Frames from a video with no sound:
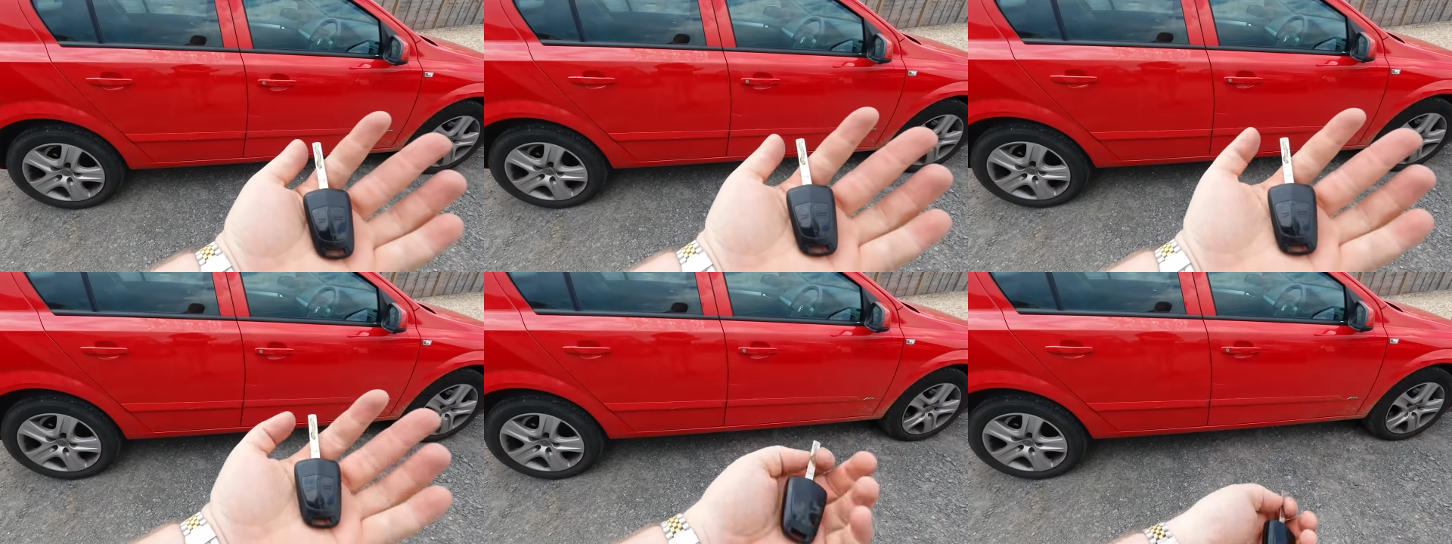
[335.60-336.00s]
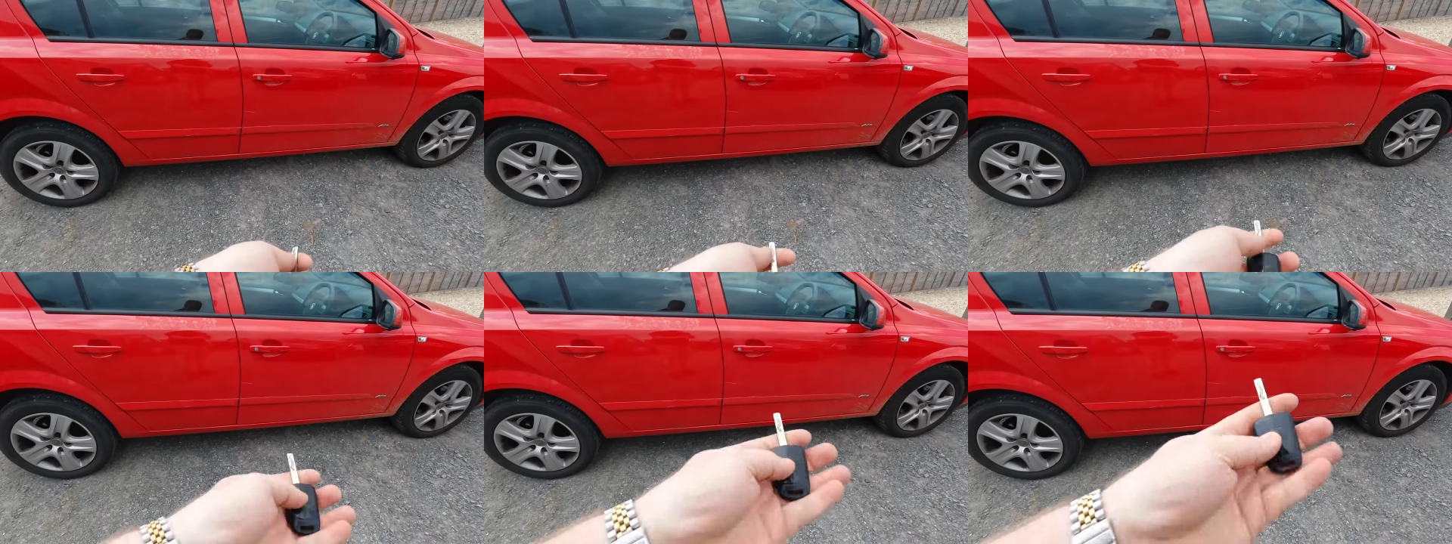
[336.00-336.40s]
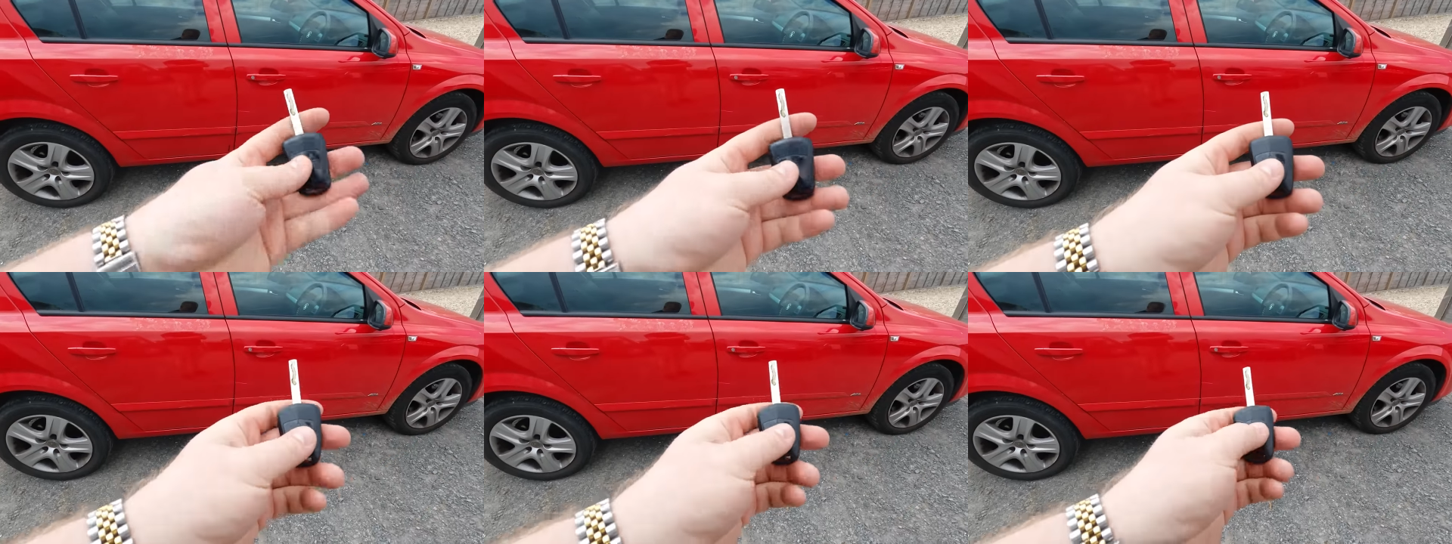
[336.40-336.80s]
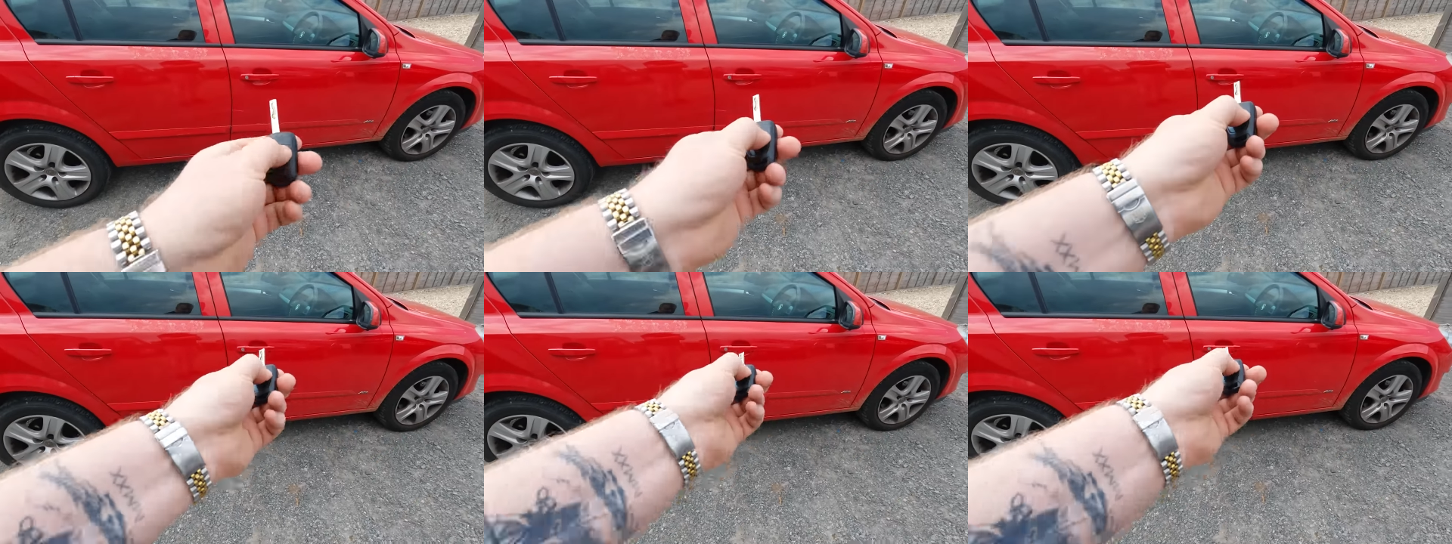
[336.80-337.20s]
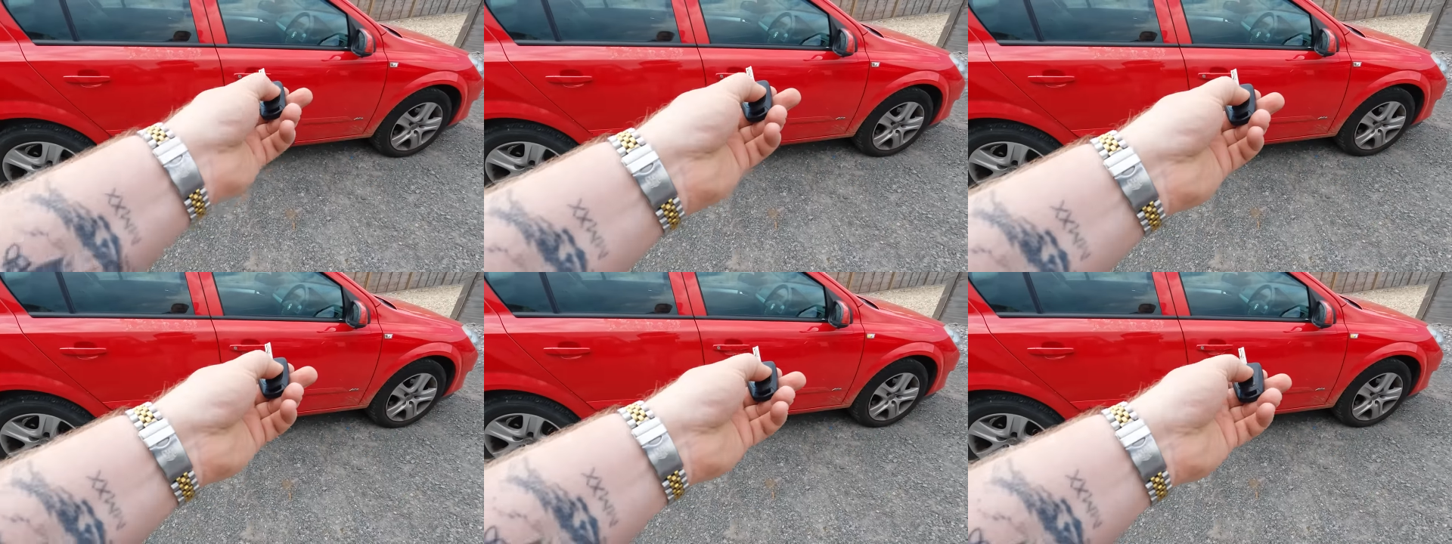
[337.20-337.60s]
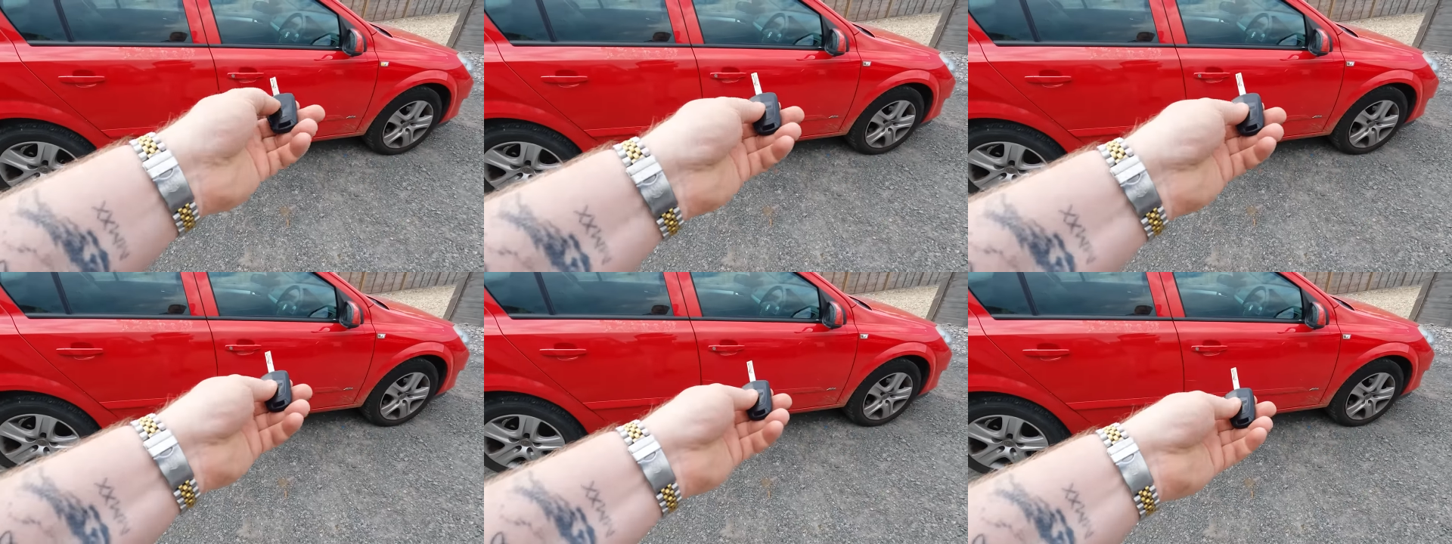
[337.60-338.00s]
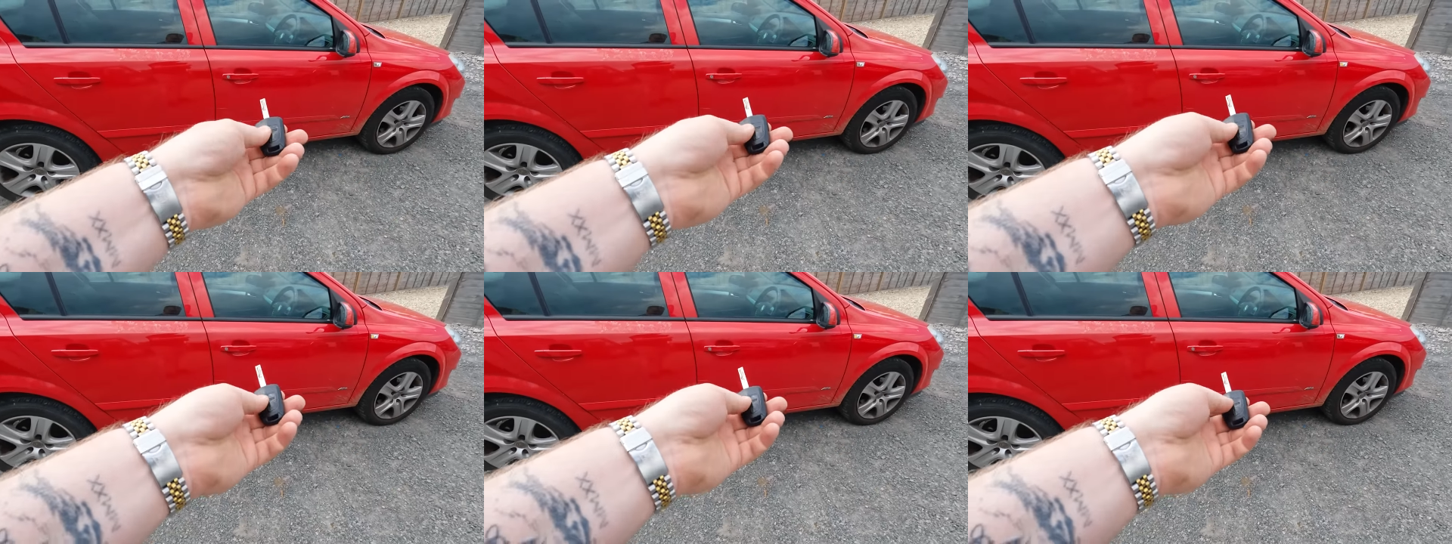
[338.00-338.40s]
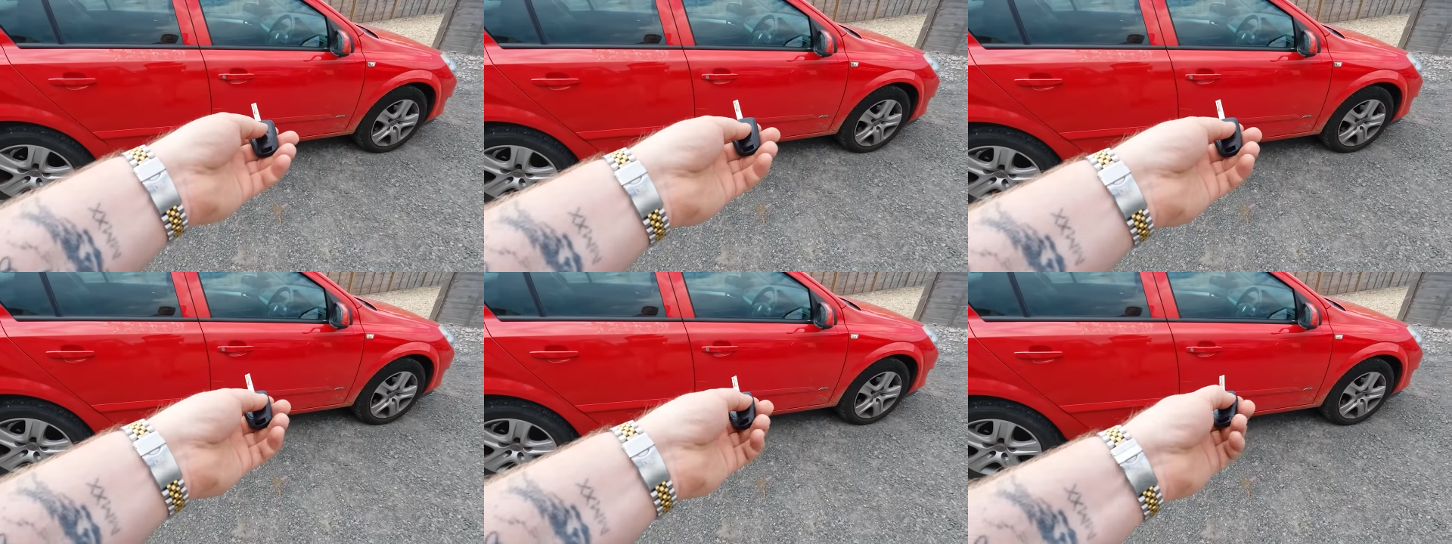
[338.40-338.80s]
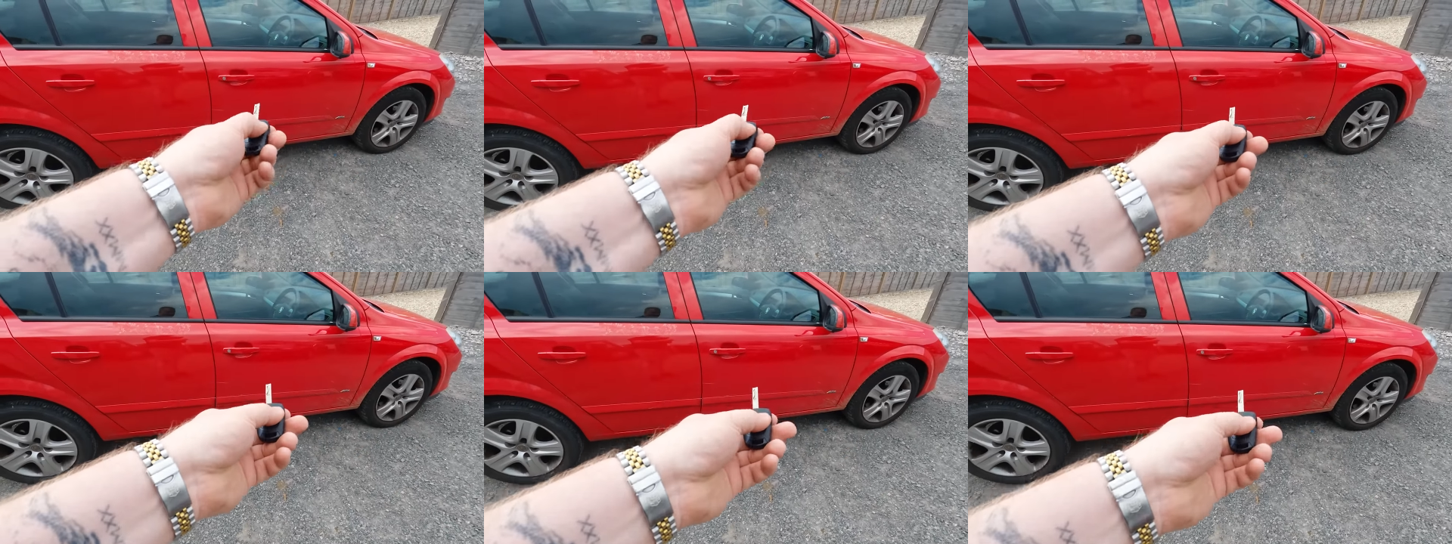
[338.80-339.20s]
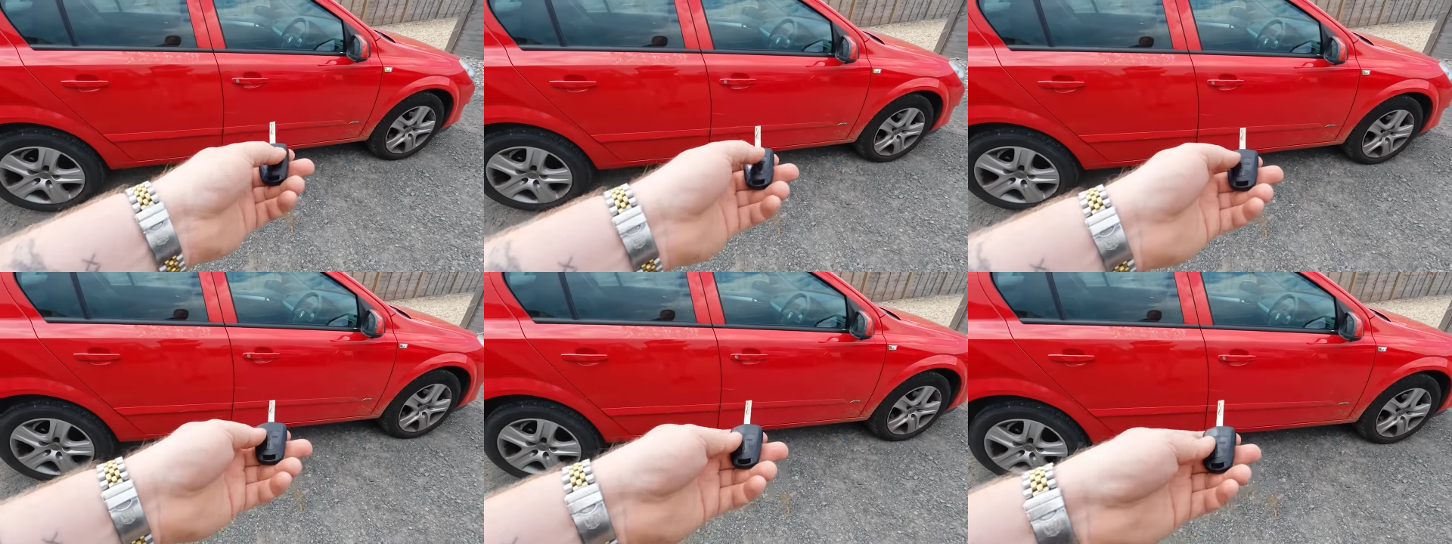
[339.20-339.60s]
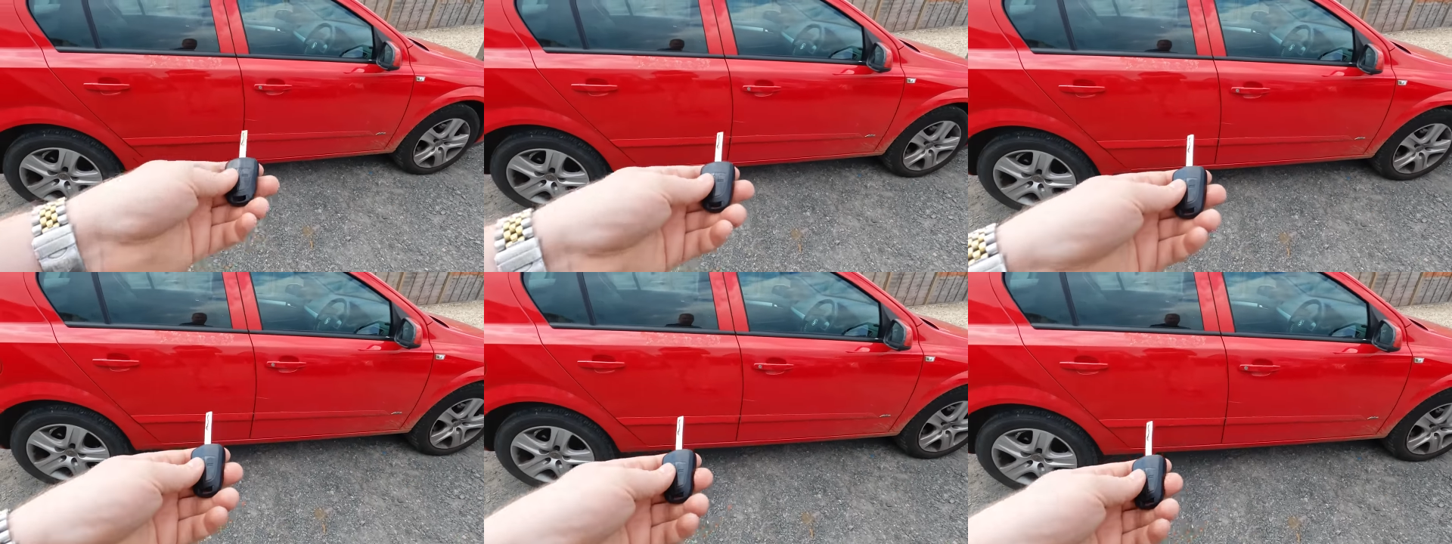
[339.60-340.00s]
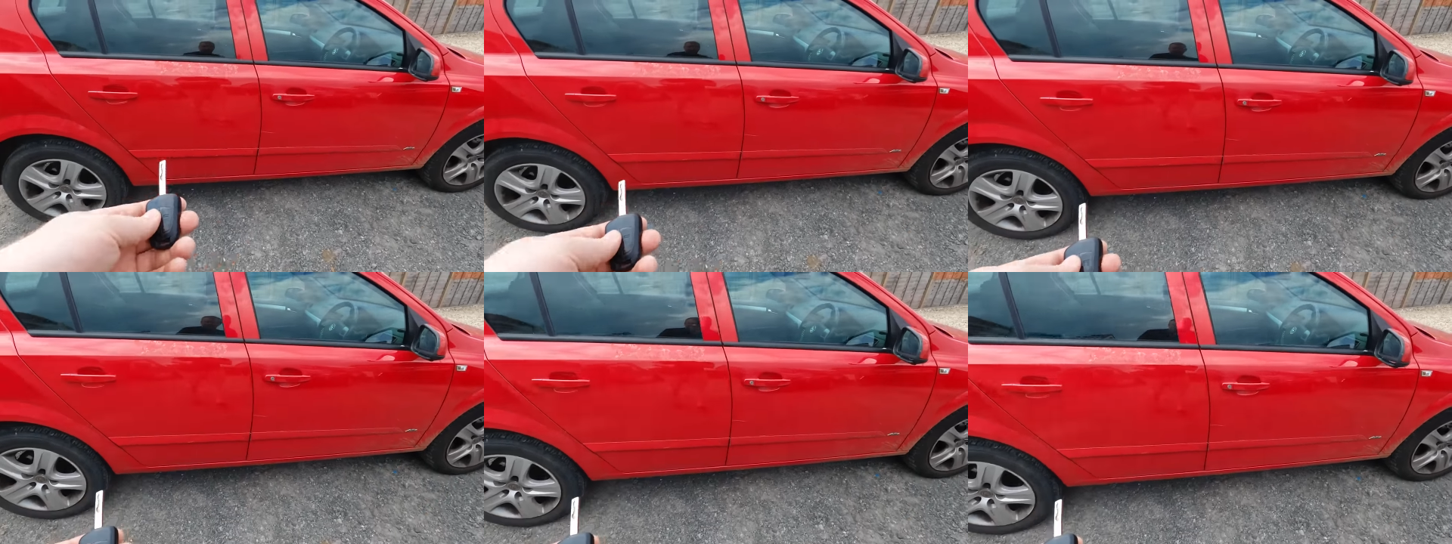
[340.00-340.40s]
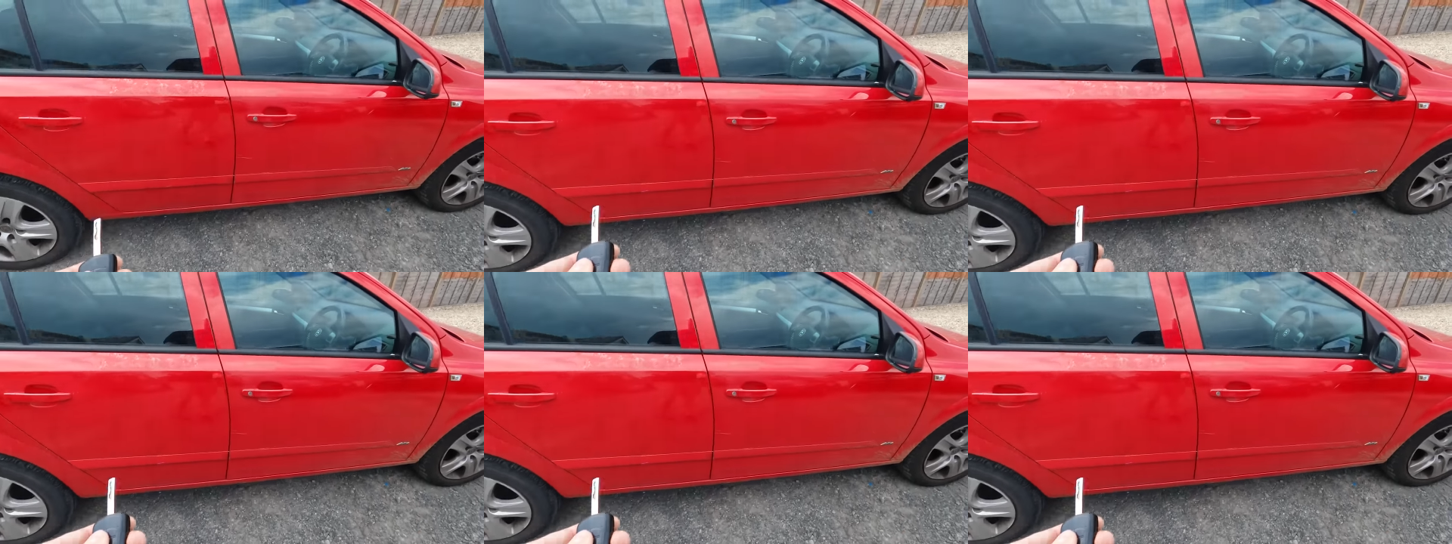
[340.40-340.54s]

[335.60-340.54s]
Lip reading: (no speaker visible)